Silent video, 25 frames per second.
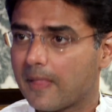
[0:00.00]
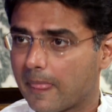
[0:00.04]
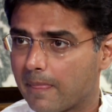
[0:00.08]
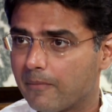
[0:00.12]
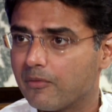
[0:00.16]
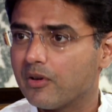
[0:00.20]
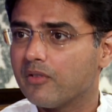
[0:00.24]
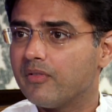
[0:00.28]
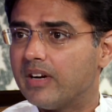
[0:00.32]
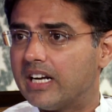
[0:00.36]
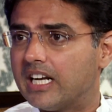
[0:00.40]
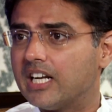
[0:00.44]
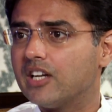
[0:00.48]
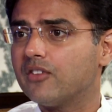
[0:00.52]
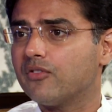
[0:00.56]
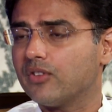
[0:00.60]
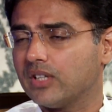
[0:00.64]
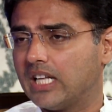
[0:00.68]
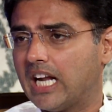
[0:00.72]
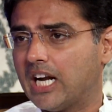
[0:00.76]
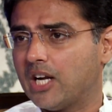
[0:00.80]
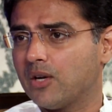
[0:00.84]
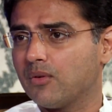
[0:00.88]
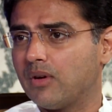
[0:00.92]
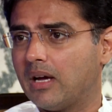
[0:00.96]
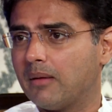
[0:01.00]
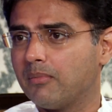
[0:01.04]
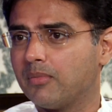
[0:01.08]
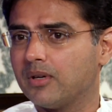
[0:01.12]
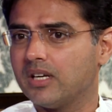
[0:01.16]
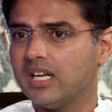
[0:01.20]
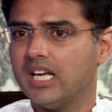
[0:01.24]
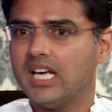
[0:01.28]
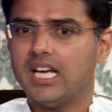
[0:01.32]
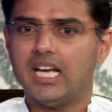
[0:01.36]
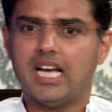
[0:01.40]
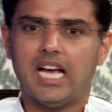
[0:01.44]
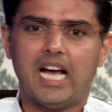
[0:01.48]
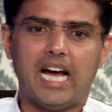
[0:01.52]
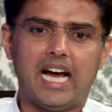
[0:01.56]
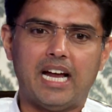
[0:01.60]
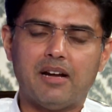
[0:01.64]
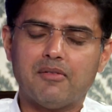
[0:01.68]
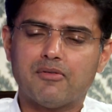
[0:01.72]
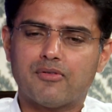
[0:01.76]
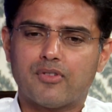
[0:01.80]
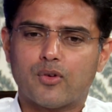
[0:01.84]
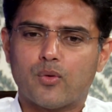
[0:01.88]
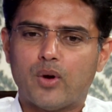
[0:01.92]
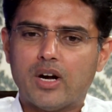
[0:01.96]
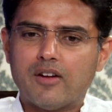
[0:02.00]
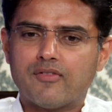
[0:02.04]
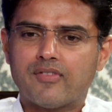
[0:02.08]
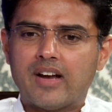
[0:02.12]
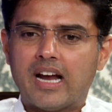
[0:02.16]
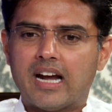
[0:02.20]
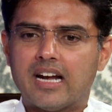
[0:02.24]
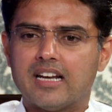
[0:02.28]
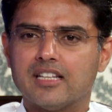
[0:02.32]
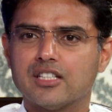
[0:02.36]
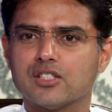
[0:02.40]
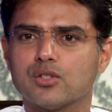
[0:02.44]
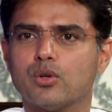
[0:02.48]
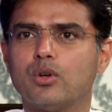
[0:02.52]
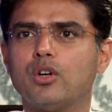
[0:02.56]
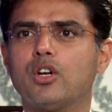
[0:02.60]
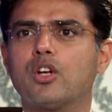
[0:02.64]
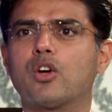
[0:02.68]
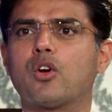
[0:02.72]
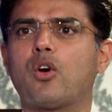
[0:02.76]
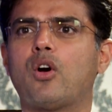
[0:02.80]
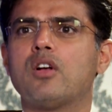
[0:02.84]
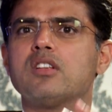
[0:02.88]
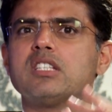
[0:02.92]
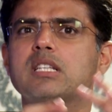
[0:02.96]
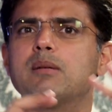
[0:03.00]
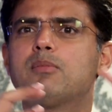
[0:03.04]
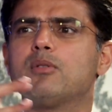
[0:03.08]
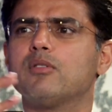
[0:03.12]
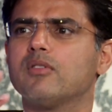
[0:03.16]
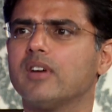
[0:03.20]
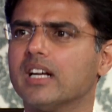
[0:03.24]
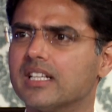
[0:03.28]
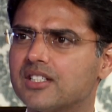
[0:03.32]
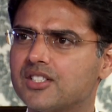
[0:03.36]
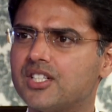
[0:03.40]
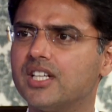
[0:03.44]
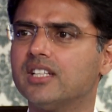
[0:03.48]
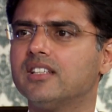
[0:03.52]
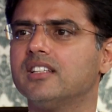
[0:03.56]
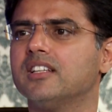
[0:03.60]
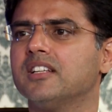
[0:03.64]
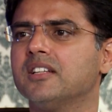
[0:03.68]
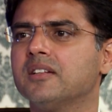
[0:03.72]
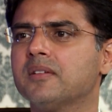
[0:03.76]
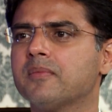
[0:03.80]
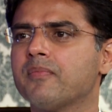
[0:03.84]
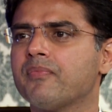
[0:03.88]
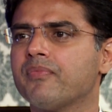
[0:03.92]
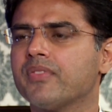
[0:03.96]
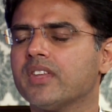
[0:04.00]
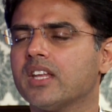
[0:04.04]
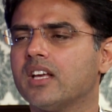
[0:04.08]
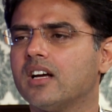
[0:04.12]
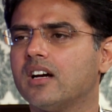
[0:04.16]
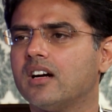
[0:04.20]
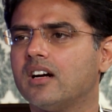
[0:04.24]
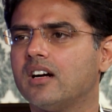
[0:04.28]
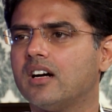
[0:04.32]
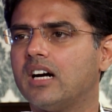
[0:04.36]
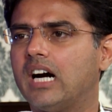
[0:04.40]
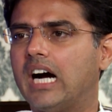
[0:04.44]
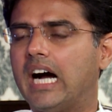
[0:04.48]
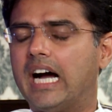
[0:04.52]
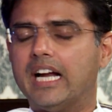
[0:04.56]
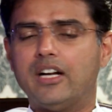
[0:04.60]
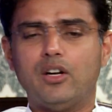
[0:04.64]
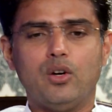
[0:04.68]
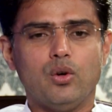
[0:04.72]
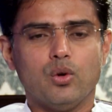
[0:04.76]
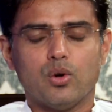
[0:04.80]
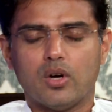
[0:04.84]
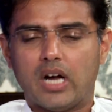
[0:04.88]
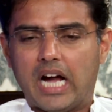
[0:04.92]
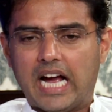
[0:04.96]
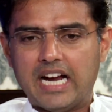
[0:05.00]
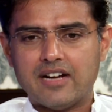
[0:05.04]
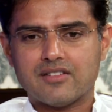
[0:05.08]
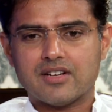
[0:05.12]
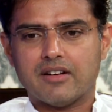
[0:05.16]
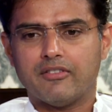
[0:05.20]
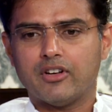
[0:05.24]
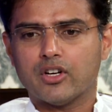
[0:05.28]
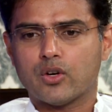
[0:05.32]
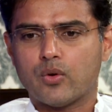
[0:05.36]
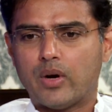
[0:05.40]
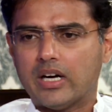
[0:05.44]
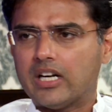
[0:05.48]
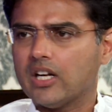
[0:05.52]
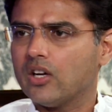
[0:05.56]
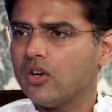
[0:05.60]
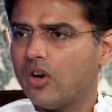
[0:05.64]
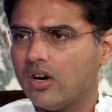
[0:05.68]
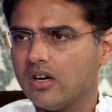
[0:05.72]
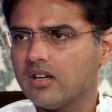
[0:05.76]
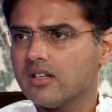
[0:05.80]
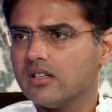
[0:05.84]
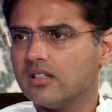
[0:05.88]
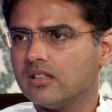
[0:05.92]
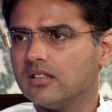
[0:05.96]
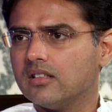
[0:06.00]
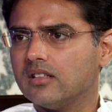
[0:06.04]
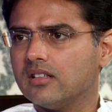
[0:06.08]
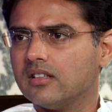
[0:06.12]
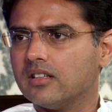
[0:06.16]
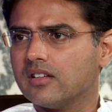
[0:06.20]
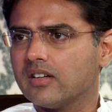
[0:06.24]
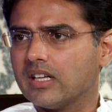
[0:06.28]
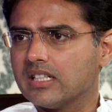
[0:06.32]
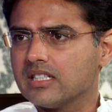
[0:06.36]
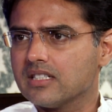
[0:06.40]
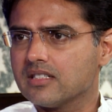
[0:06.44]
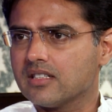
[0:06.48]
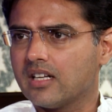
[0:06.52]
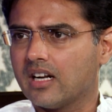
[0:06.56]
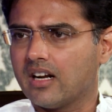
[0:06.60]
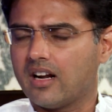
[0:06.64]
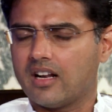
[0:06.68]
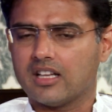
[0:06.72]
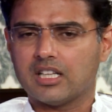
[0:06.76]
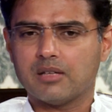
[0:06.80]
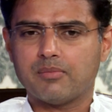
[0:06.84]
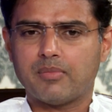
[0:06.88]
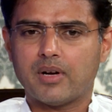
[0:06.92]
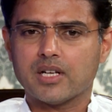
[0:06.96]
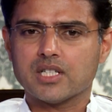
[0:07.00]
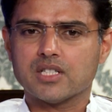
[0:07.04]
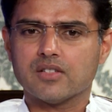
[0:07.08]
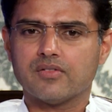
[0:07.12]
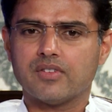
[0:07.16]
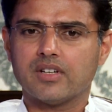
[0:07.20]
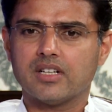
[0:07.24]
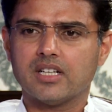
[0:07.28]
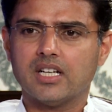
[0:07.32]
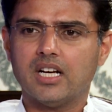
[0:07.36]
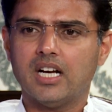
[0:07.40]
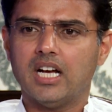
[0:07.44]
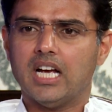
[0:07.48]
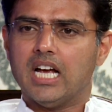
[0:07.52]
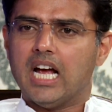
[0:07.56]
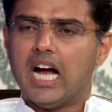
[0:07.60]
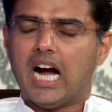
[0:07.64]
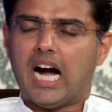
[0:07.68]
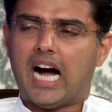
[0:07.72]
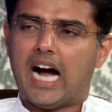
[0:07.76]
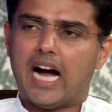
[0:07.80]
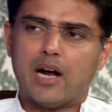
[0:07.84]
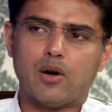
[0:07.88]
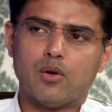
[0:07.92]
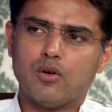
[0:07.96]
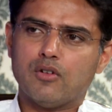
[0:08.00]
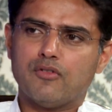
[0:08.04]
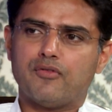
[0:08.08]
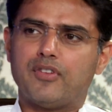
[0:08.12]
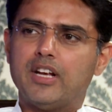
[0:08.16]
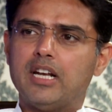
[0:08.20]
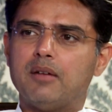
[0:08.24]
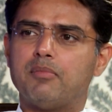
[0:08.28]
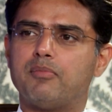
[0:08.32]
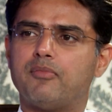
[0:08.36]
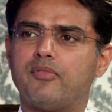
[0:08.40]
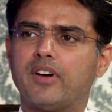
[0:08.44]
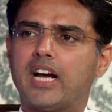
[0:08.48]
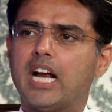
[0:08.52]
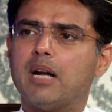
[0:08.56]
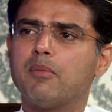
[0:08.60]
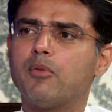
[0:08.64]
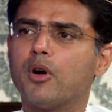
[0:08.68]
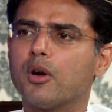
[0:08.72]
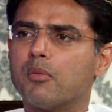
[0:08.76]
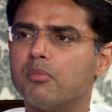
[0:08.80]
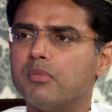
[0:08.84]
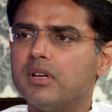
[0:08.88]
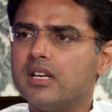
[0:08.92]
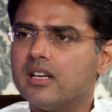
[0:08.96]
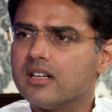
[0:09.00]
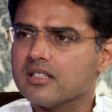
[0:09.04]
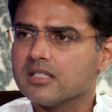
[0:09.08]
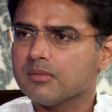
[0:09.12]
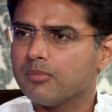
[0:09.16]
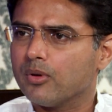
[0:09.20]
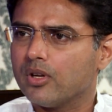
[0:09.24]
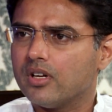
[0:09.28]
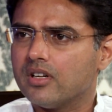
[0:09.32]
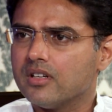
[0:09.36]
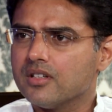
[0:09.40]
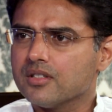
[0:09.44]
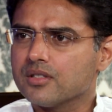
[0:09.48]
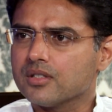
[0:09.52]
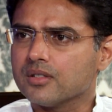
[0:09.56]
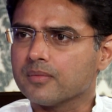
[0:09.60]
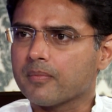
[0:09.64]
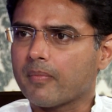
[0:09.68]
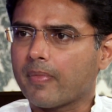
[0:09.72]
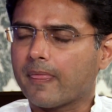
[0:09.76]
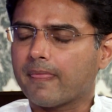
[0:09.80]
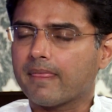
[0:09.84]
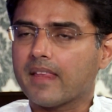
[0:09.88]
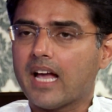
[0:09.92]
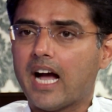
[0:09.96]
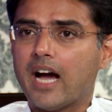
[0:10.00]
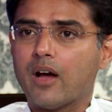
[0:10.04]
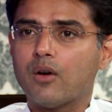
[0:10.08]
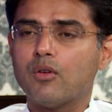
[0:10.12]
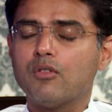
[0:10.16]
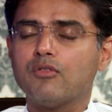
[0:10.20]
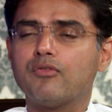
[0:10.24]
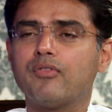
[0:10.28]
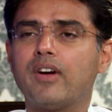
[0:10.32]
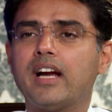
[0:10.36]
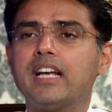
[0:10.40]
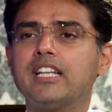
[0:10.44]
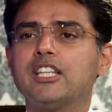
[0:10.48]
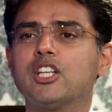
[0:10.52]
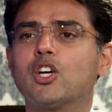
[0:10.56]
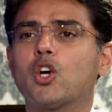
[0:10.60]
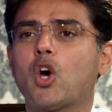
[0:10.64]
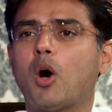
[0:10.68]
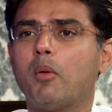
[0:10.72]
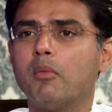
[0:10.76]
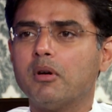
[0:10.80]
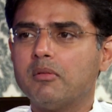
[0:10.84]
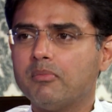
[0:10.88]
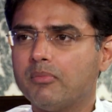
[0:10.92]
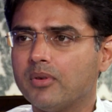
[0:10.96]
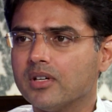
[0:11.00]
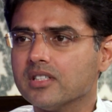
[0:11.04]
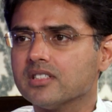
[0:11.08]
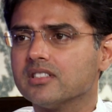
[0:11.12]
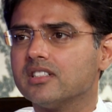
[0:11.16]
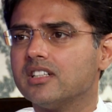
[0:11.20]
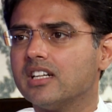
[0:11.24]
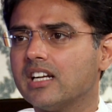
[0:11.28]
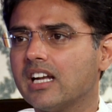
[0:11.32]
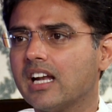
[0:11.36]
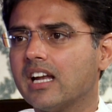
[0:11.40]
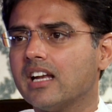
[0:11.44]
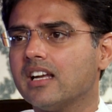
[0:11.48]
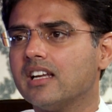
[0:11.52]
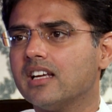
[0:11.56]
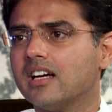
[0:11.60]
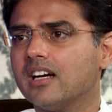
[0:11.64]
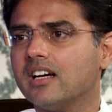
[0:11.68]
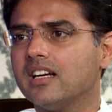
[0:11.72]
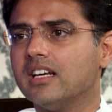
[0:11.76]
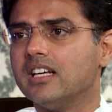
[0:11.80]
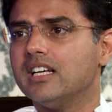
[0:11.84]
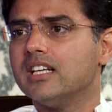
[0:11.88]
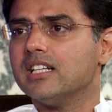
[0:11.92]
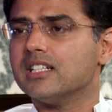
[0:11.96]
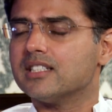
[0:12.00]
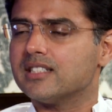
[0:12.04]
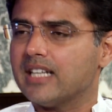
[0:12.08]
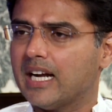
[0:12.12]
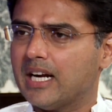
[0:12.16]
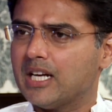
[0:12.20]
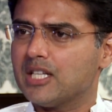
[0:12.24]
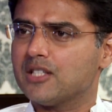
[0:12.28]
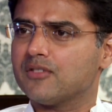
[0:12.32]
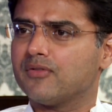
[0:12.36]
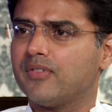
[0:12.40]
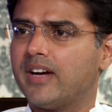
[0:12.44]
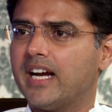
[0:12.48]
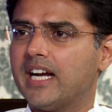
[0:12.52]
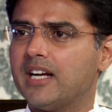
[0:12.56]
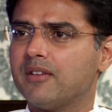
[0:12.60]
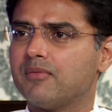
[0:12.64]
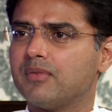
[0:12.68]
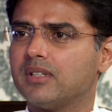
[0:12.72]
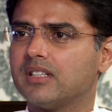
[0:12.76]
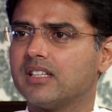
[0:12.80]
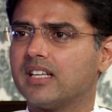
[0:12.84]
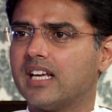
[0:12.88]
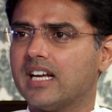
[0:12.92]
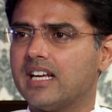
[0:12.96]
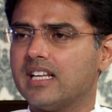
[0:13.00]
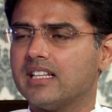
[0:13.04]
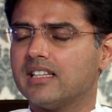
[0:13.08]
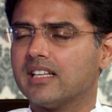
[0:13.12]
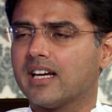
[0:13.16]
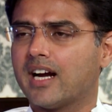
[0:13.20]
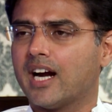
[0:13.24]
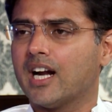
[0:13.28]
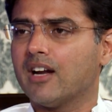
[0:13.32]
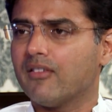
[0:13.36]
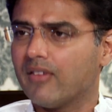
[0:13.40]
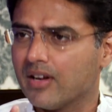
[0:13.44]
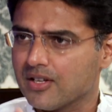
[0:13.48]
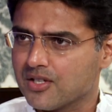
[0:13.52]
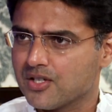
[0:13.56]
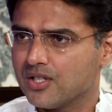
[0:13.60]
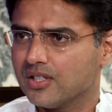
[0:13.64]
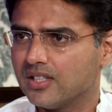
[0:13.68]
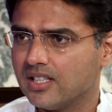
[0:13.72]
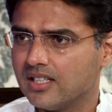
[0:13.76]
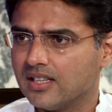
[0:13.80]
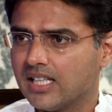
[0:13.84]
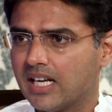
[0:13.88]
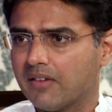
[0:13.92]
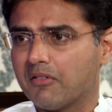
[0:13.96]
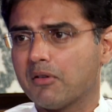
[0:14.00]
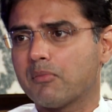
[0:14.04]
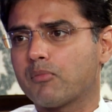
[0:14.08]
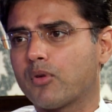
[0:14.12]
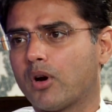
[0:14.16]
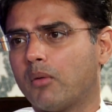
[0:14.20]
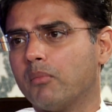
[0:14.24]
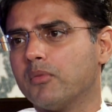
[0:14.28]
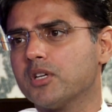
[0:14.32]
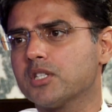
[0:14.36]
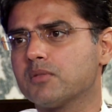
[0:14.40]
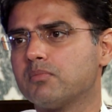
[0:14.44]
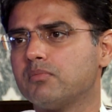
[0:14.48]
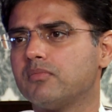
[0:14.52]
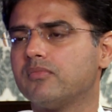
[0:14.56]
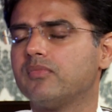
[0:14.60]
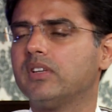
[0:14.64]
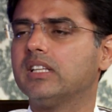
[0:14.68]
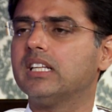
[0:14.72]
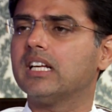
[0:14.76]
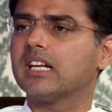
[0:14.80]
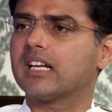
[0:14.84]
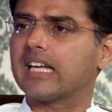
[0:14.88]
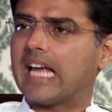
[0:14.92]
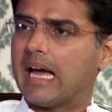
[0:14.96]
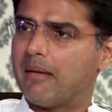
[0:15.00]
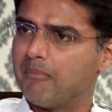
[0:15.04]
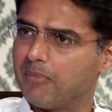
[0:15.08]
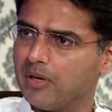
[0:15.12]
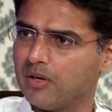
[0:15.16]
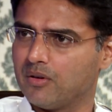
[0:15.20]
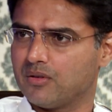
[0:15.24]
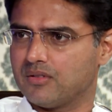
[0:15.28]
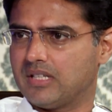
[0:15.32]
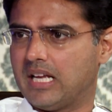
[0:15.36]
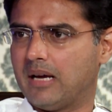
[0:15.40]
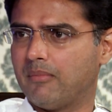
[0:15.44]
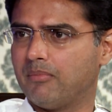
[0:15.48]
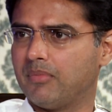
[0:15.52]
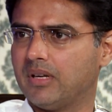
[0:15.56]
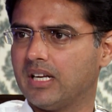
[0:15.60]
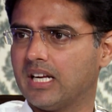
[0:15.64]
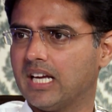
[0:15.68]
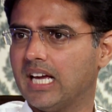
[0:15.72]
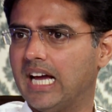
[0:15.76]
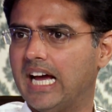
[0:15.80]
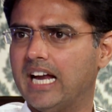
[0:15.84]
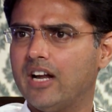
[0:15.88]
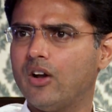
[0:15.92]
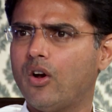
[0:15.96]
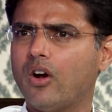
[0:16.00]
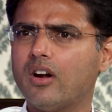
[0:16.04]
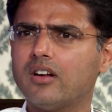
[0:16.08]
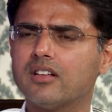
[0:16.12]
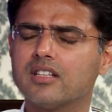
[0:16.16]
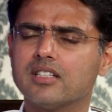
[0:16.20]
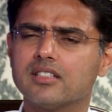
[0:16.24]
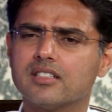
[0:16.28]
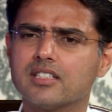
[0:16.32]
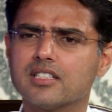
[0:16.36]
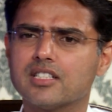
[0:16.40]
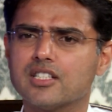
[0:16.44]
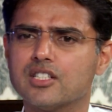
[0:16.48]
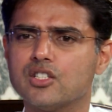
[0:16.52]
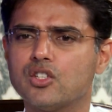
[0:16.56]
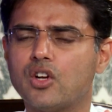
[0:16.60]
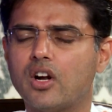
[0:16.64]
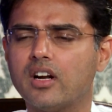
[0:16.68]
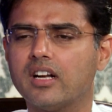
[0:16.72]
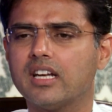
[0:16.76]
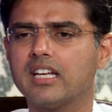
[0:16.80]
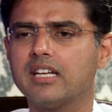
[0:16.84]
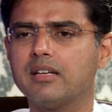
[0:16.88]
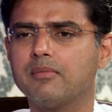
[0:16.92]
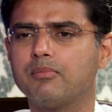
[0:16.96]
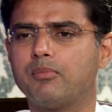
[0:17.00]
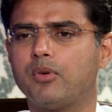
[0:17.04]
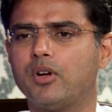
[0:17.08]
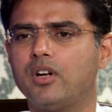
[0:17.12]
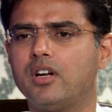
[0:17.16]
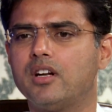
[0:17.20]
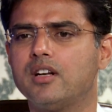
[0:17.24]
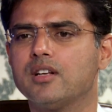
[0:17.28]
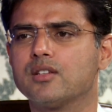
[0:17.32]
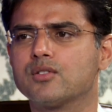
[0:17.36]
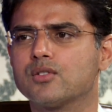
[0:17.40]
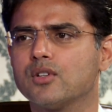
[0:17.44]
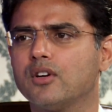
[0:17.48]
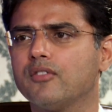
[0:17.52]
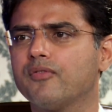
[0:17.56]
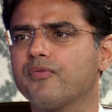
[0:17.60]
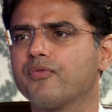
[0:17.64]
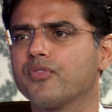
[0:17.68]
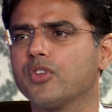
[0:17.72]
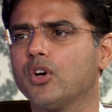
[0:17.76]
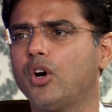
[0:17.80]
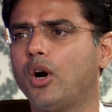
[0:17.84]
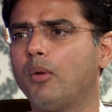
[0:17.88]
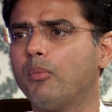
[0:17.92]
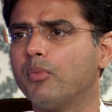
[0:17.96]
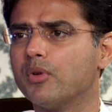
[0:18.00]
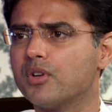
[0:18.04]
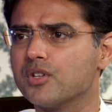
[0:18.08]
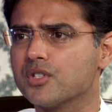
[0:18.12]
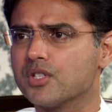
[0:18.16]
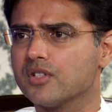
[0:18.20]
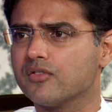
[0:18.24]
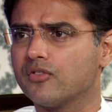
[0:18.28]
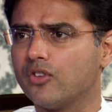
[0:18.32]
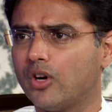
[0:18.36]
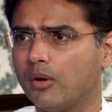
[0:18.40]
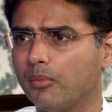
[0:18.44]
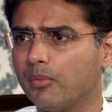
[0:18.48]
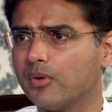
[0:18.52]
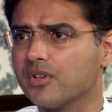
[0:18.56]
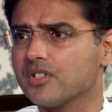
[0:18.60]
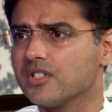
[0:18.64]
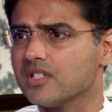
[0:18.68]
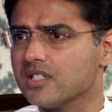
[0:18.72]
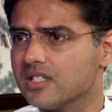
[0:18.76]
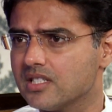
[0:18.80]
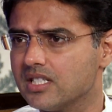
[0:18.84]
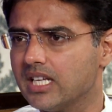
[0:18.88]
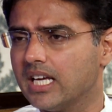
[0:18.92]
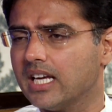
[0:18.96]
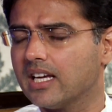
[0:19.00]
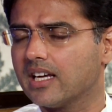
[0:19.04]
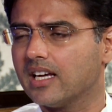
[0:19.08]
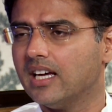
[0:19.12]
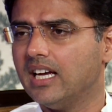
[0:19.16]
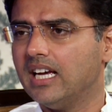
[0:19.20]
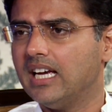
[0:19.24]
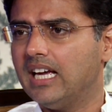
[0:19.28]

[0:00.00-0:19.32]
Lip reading: We're waiting for that to happen. And quite frankly, this whole concept of Acche Din, I don't know, I travel quite a lot in Rajasthan and other parts of India. I don't feel, forget about me as a politician, I don't find the common person in India satisfied with getting the kind of Acche Din that were promised when the campaign was happening. And this is not a politics of opposition for opposition's sake.